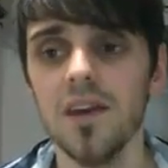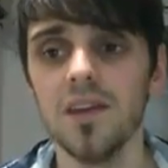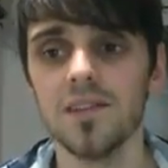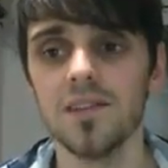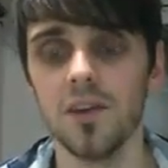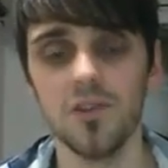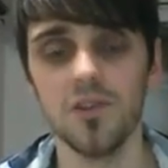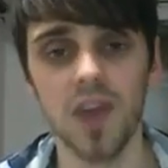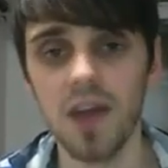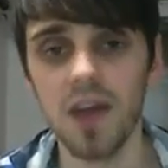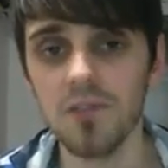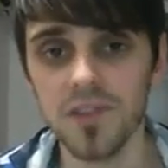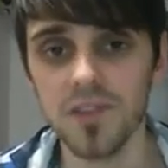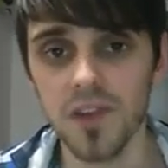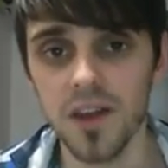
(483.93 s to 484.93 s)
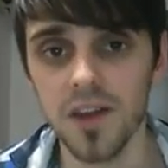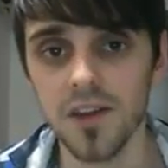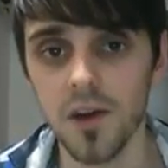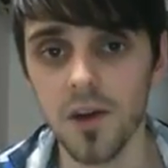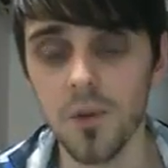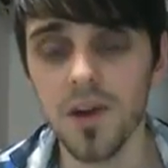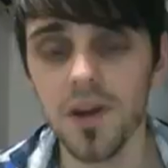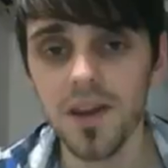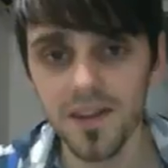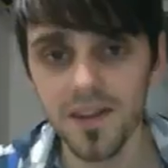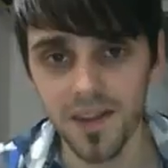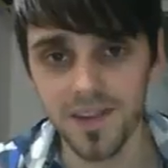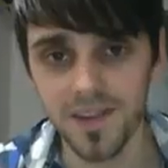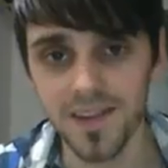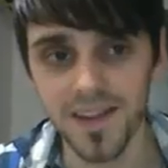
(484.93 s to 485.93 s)
So if you haven't signed up,
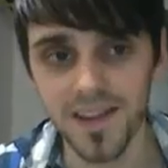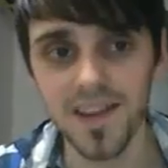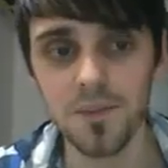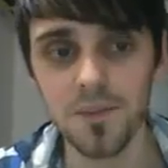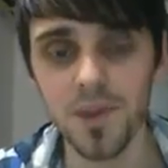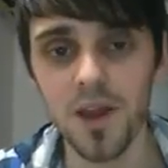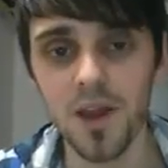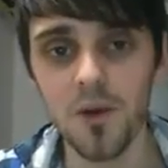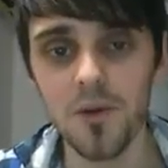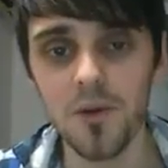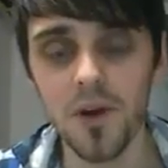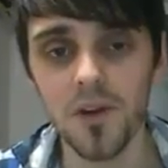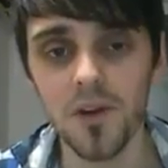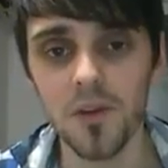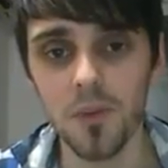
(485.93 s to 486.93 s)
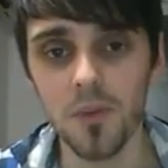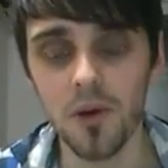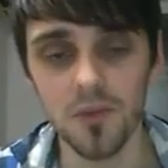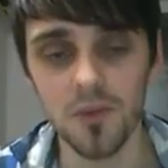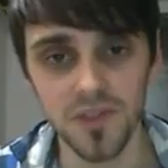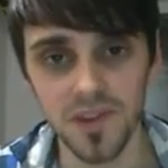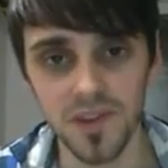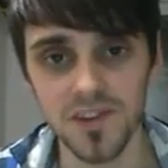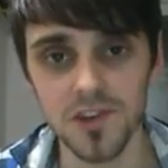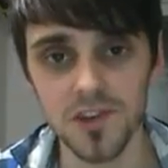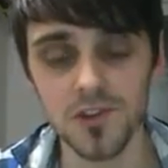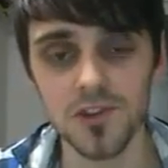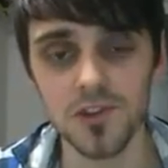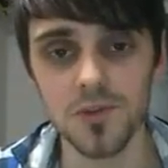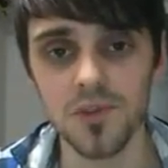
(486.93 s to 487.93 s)
there's a link below on the bottom of this
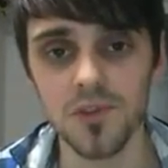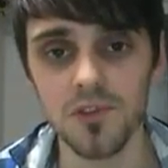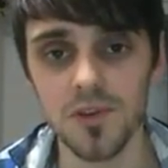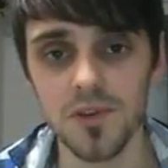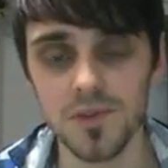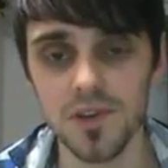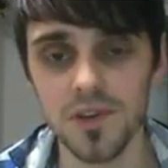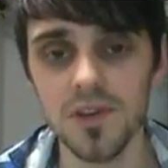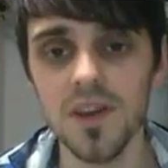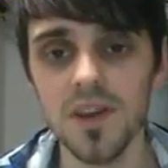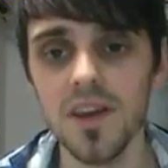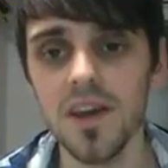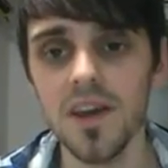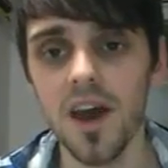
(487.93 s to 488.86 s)
YouTube description.